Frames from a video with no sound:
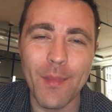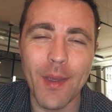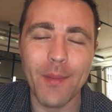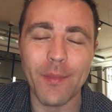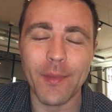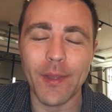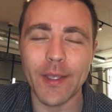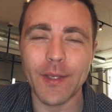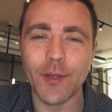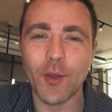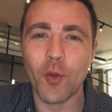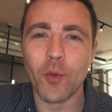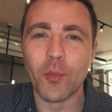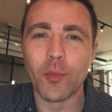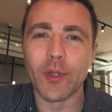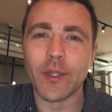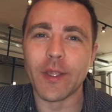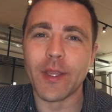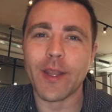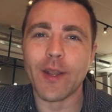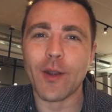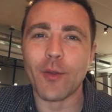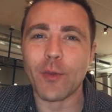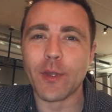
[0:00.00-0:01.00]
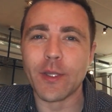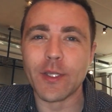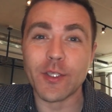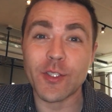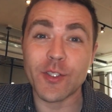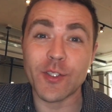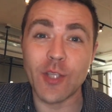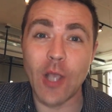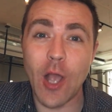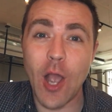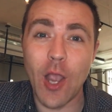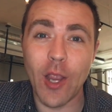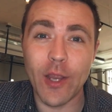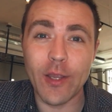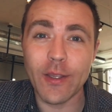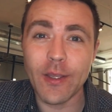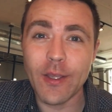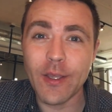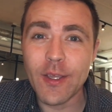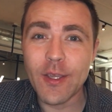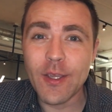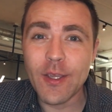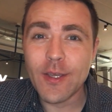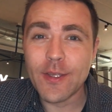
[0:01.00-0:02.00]
I'm like normally here. We can just talk
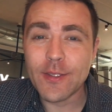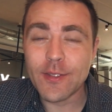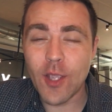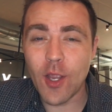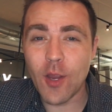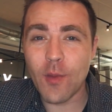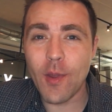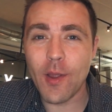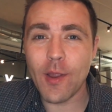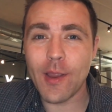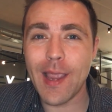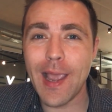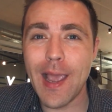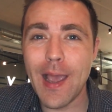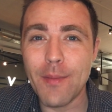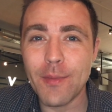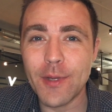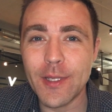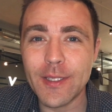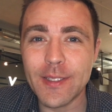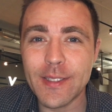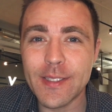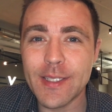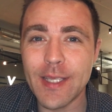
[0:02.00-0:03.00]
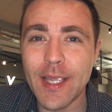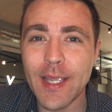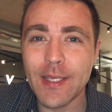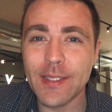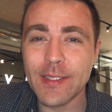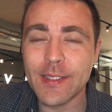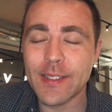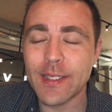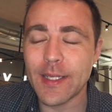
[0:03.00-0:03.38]
about comedy and sales.